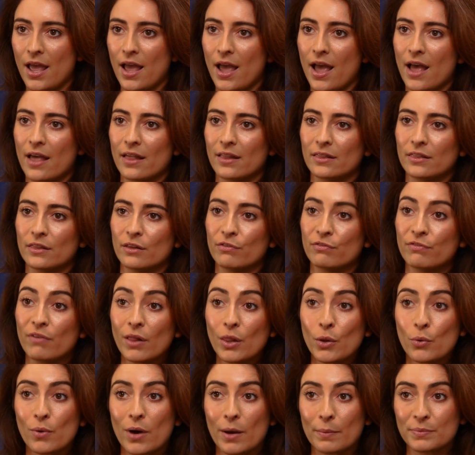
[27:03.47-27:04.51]
And the
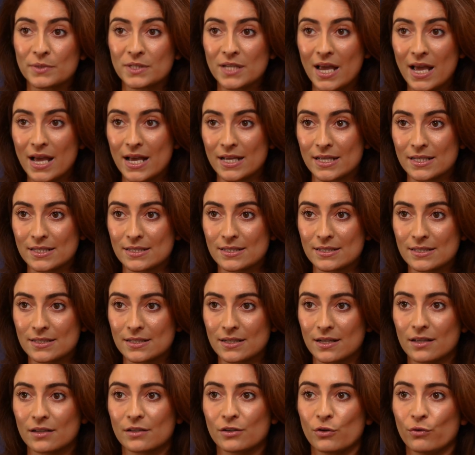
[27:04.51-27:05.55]
follow-up test
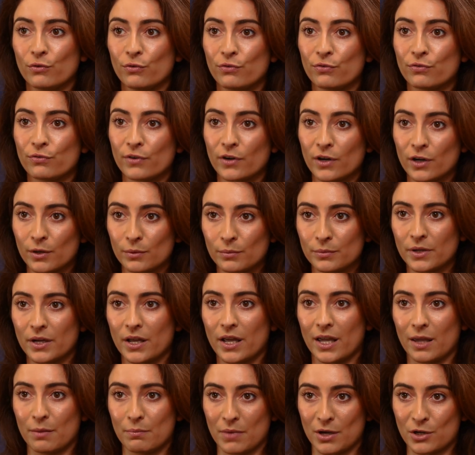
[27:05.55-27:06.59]
confirmed
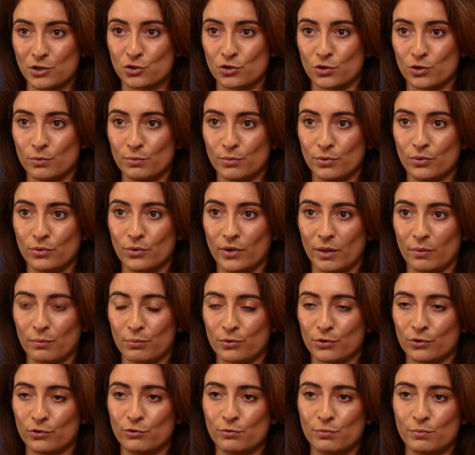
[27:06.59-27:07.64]
a measurable
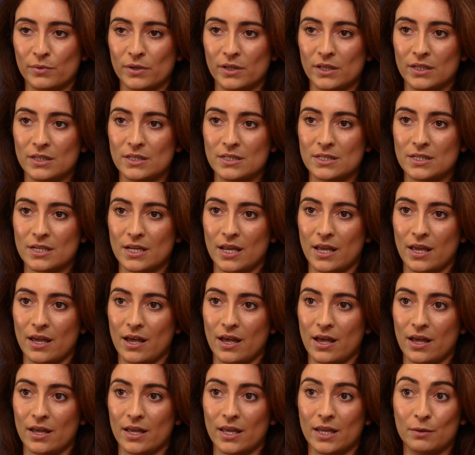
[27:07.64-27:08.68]
improvement
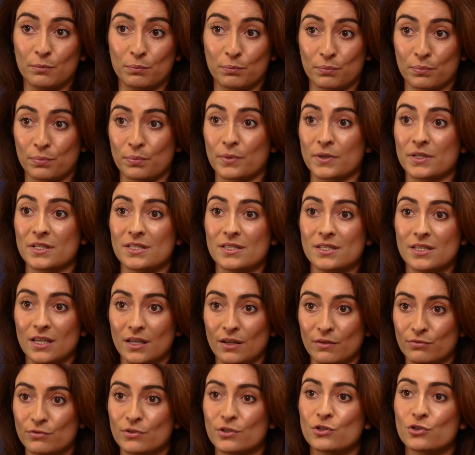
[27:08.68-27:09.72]
in
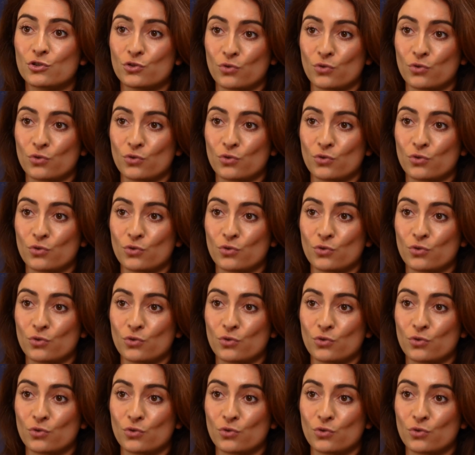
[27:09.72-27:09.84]
perceived